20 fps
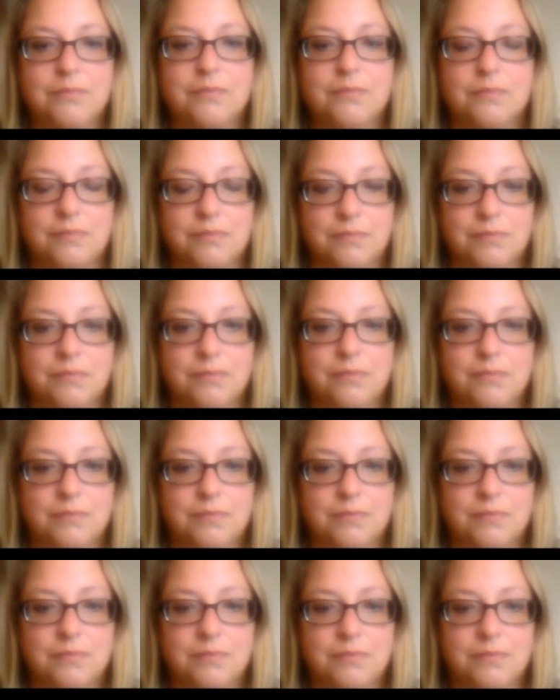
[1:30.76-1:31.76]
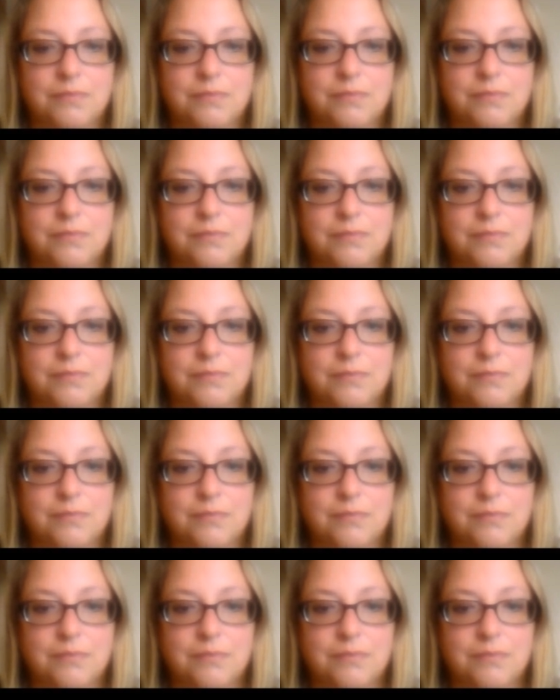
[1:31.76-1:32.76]

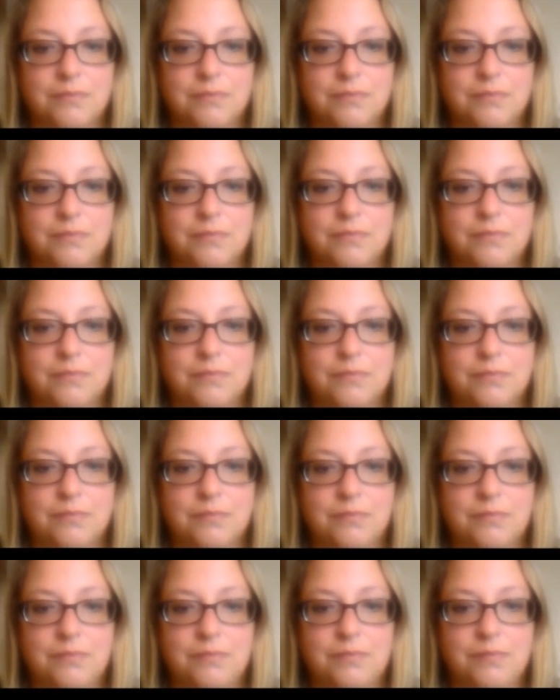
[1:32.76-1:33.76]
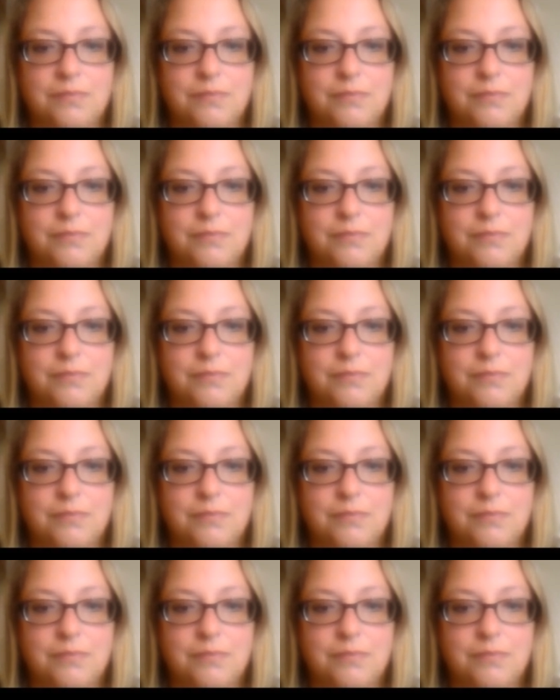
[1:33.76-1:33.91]
(not speaking)